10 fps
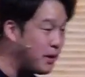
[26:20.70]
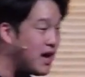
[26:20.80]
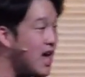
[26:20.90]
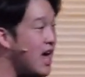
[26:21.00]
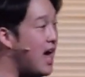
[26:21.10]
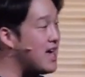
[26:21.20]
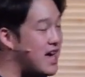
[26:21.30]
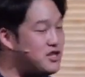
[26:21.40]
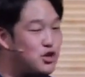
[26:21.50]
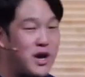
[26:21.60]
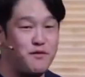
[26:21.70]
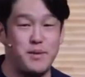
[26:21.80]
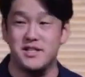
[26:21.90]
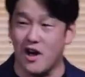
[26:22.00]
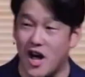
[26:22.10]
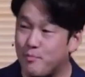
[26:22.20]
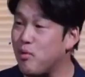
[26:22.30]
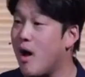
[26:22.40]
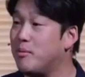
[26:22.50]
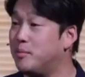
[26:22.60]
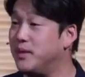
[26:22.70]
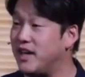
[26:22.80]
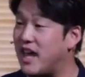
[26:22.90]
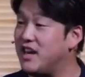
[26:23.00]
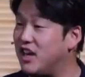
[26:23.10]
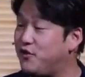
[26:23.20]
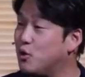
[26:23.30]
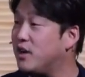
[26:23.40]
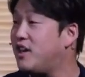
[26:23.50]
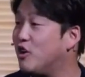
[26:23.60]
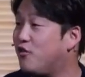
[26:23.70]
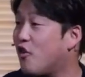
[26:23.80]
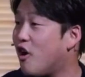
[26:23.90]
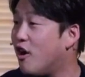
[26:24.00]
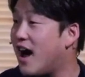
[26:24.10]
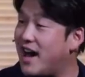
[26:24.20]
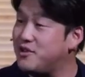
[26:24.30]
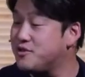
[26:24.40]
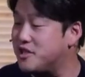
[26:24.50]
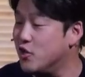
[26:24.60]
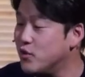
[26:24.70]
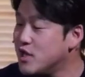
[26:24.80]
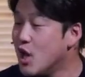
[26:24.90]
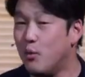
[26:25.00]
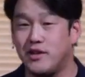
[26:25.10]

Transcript: but as you have been taught probably, and if you were here for our idol series, we